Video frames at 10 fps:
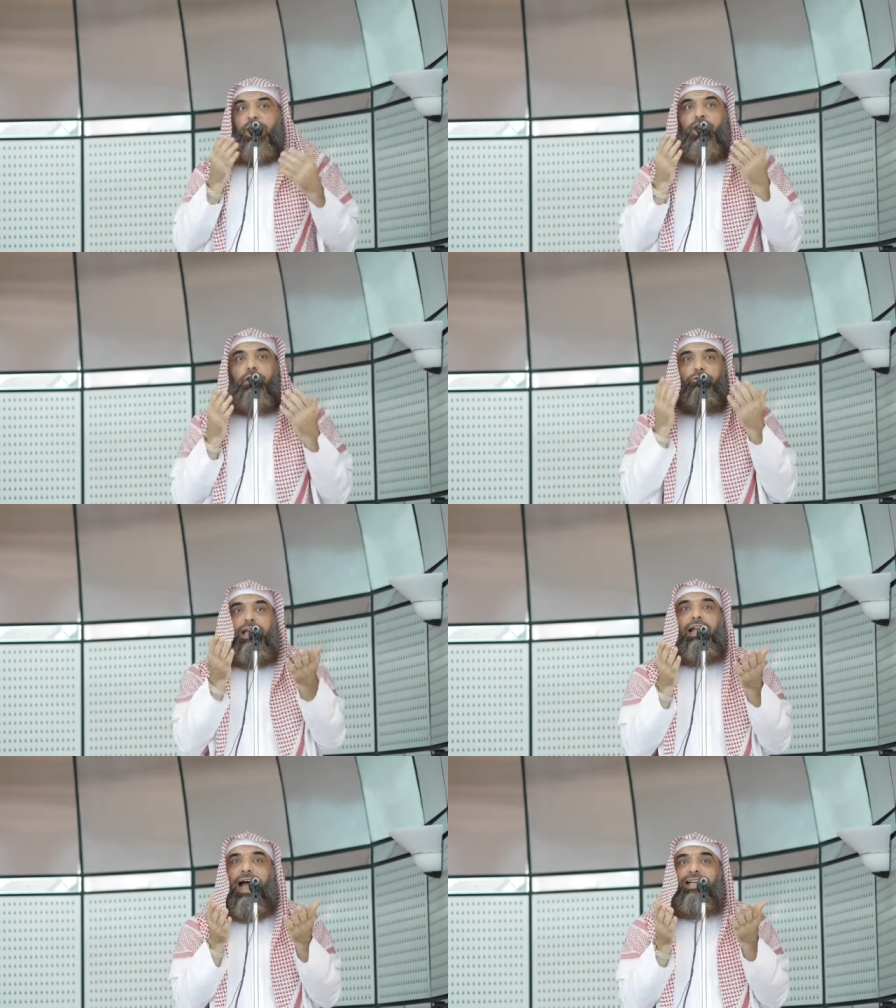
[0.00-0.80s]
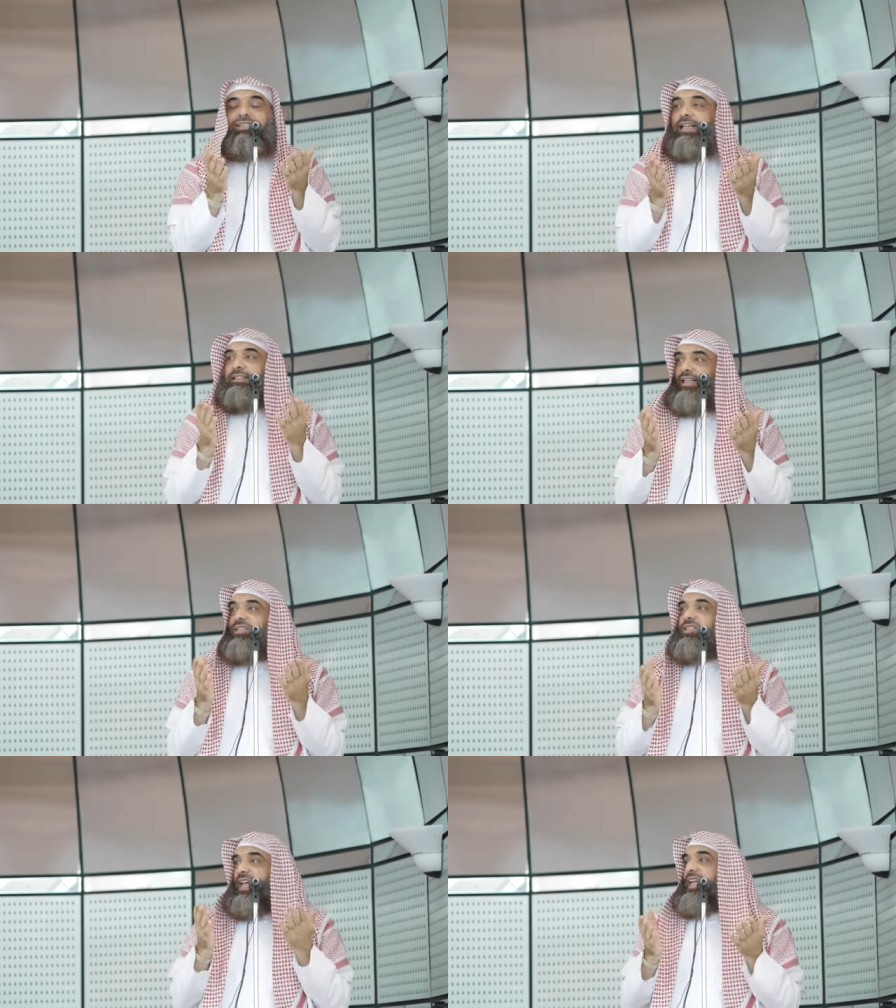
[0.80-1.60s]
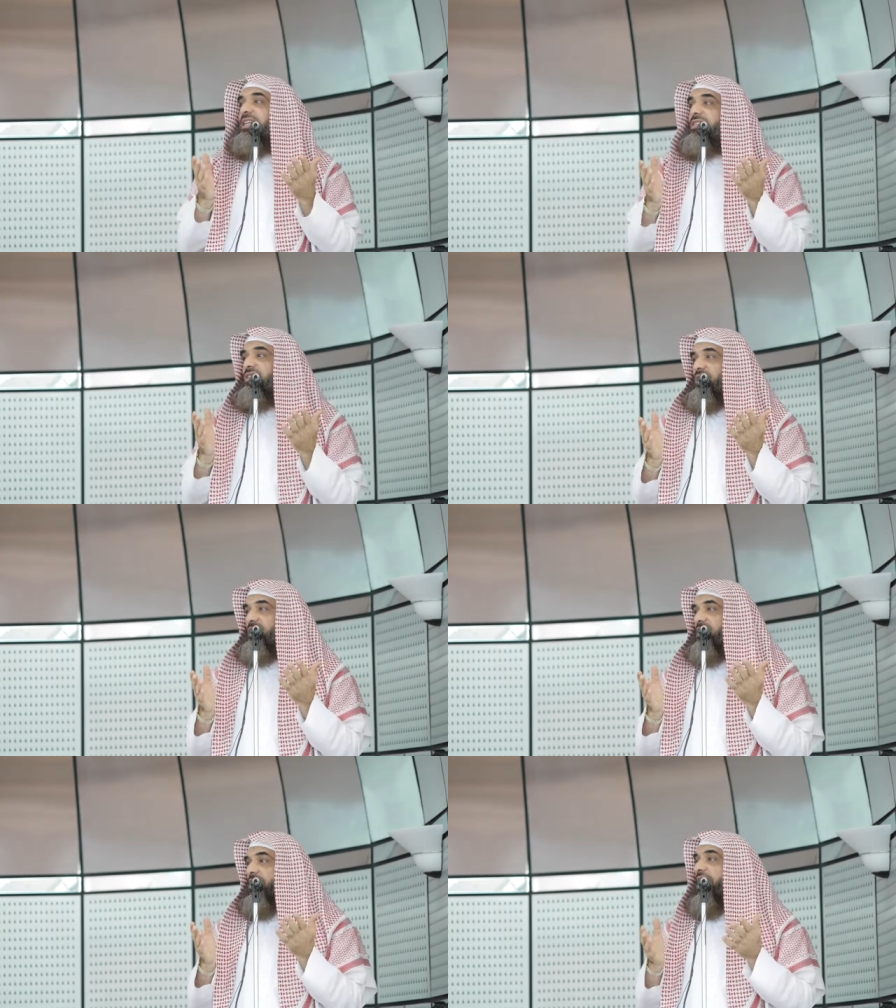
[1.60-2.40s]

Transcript: he realized that this is